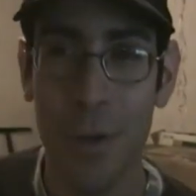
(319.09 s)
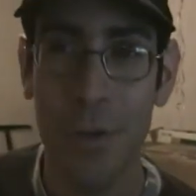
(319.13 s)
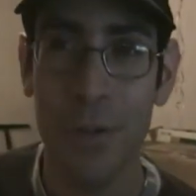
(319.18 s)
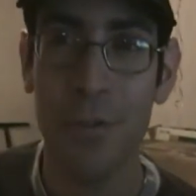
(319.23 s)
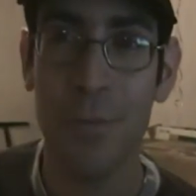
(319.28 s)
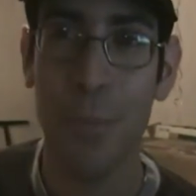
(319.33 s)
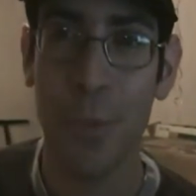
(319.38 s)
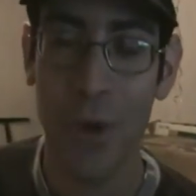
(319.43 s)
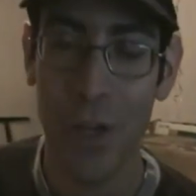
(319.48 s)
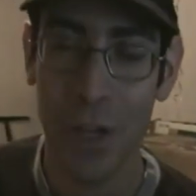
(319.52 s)

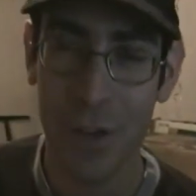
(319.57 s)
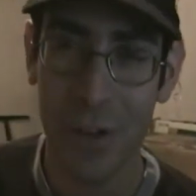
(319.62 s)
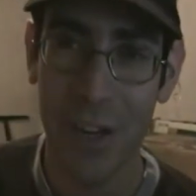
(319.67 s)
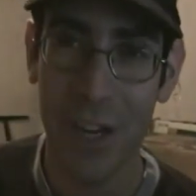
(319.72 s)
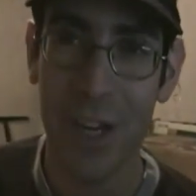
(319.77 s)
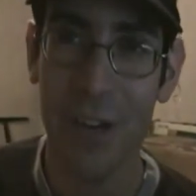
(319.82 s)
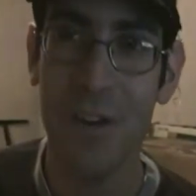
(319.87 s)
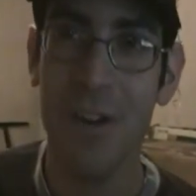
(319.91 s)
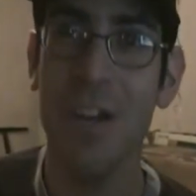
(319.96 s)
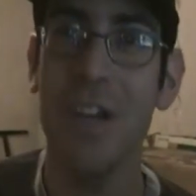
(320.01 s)
spoiler
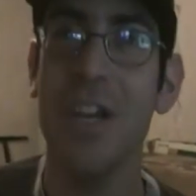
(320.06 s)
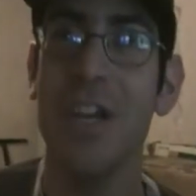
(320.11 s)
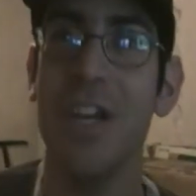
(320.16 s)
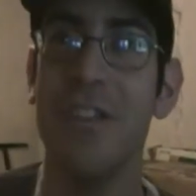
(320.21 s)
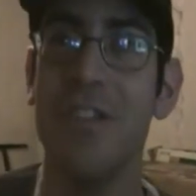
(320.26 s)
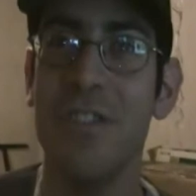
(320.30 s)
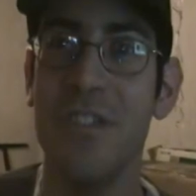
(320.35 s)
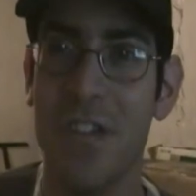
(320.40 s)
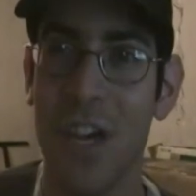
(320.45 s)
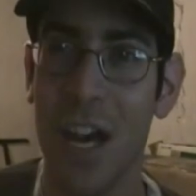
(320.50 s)
here,
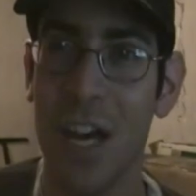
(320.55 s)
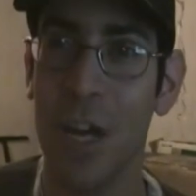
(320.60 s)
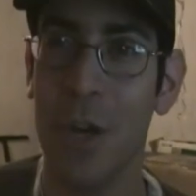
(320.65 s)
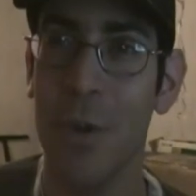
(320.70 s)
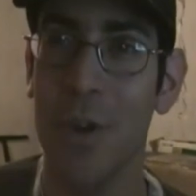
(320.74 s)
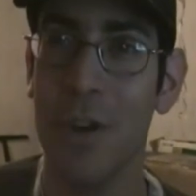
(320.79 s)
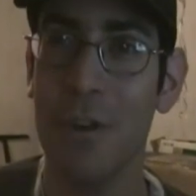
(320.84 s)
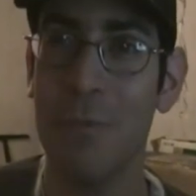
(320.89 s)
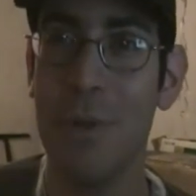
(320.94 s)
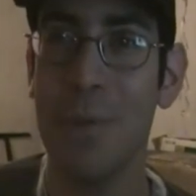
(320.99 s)
it's not
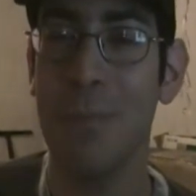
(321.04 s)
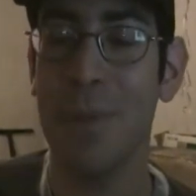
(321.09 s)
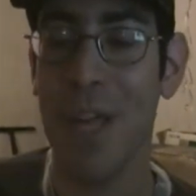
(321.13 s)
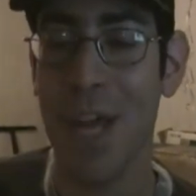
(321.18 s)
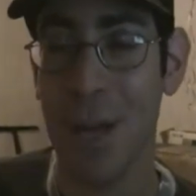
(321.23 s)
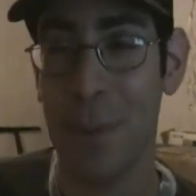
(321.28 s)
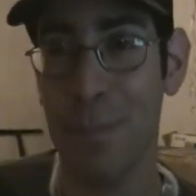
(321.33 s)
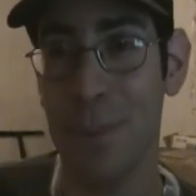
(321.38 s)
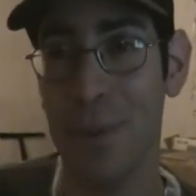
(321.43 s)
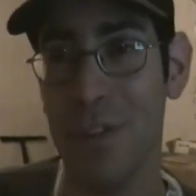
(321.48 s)
going to be
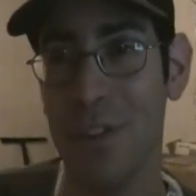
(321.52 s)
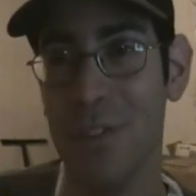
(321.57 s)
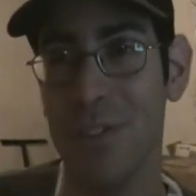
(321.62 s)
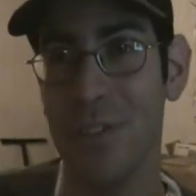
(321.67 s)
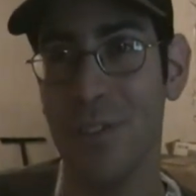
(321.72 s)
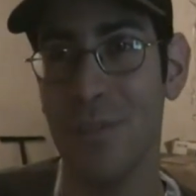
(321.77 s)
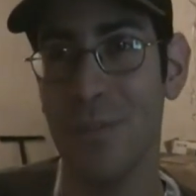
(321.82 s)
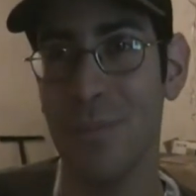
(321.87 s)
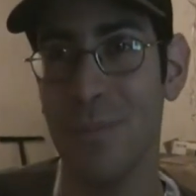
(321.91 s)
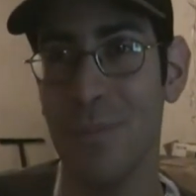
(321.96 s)
Black
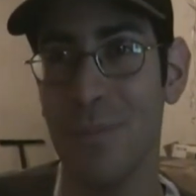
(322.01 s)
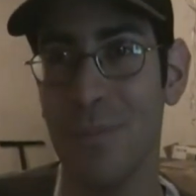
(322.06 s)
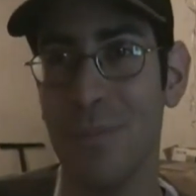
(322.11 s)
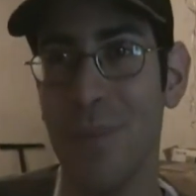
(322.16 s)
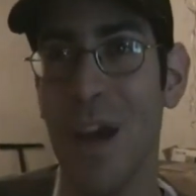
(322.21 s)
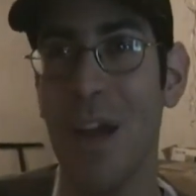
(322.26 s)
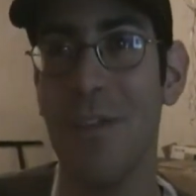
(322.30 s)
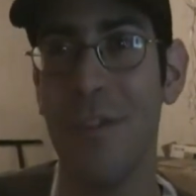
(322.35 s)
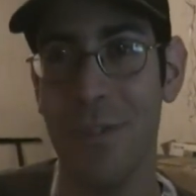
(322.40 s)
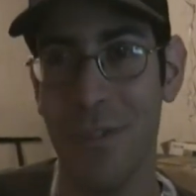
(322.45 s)
Bolt.
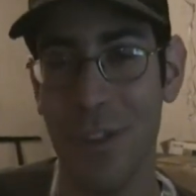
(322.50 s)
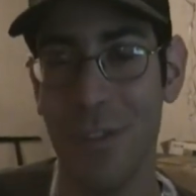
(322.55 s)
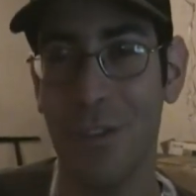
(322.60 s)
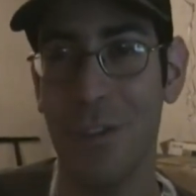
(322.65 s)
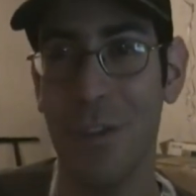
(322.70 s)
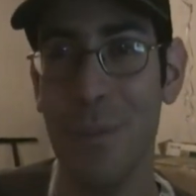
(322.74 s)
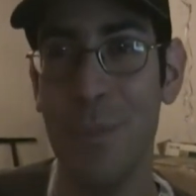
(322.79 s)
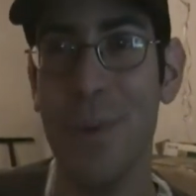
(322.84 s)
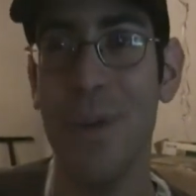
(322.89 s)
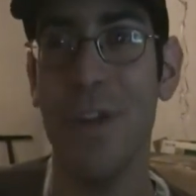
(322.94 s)
I think that's
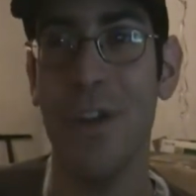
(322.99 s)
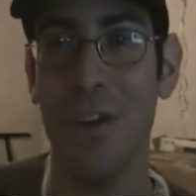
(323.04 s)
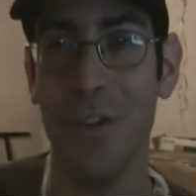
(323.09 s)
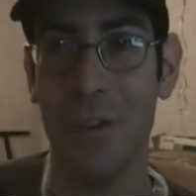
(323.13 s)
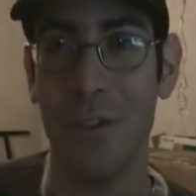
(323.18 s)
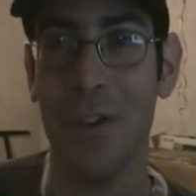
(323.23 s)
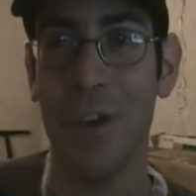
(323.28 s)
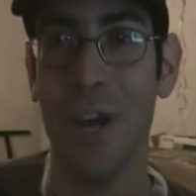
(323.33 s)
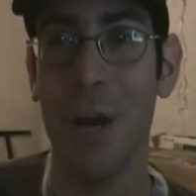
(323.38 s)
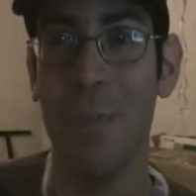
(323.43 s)
going to be in
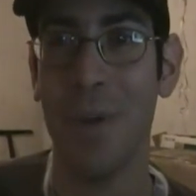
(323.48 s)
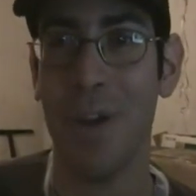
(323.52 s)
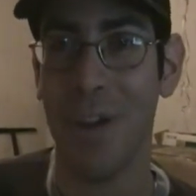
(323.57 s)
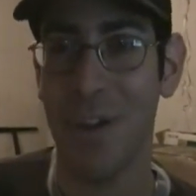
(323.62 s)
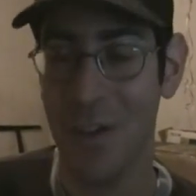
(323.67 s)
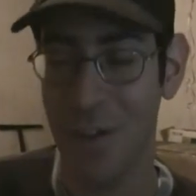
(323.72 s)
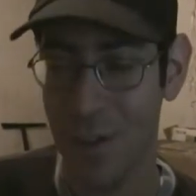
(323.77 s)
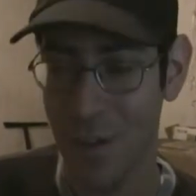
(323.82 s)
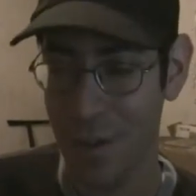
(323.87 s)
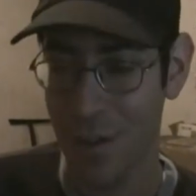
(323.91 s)
another
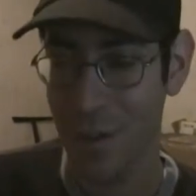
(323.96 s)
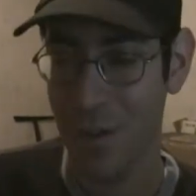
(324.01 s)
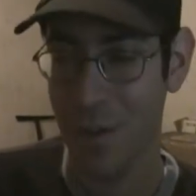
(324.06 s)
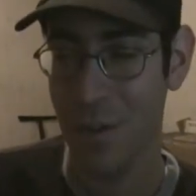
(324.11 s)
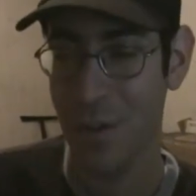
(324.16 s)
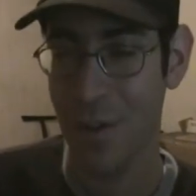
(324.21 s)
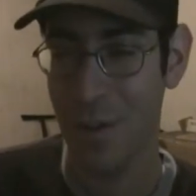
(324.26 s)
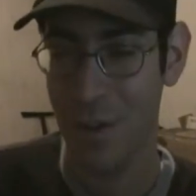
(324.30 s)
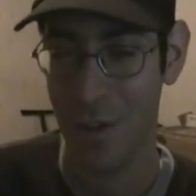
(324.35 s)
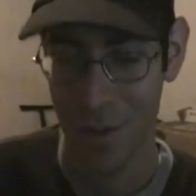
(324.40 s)
comic.
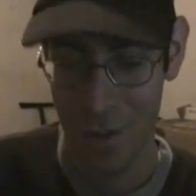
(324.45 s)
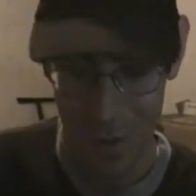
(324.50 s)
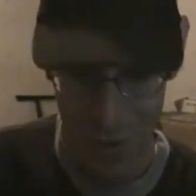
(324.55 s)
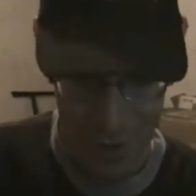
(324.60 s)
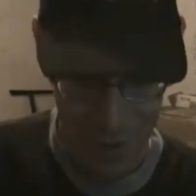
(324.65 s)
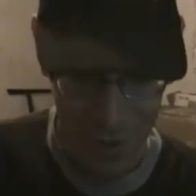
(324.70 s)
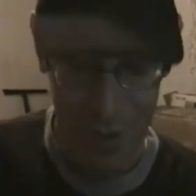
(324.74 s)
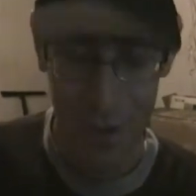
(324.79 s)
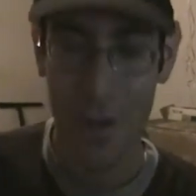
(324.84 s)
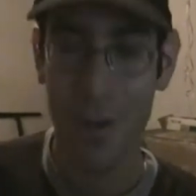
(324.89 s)

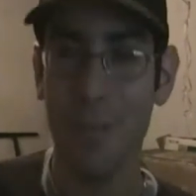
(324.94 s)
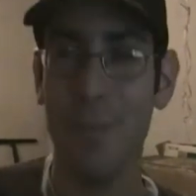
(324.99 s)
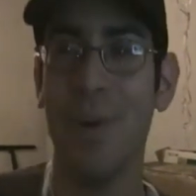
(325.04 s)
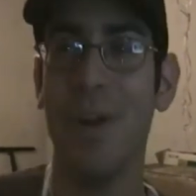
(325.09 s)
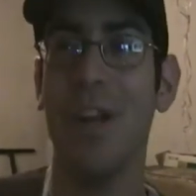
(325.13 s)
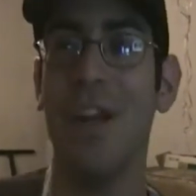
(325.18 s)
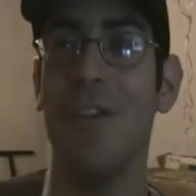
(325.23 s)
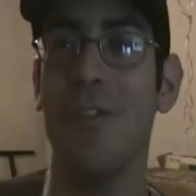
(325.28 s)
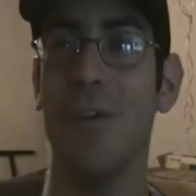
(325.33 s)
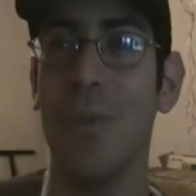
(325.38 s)

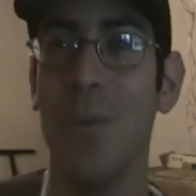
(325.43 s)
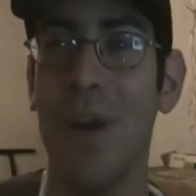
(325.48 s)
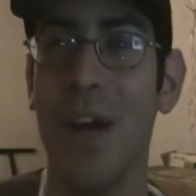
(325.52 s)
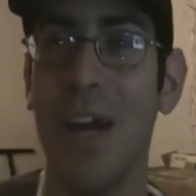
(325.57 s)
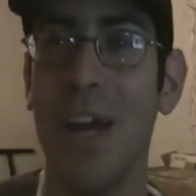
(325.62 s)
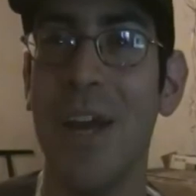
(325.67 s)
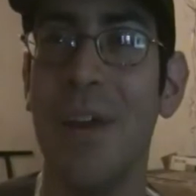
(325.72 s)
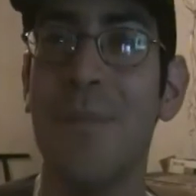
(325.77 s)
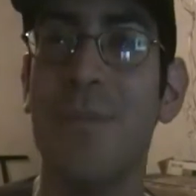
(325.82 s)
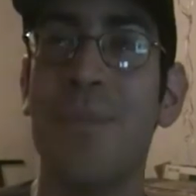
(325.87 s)
But either
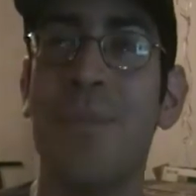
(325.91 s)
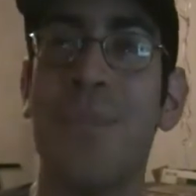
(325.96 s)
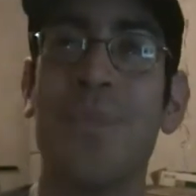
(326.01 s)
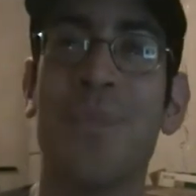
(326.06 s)
way,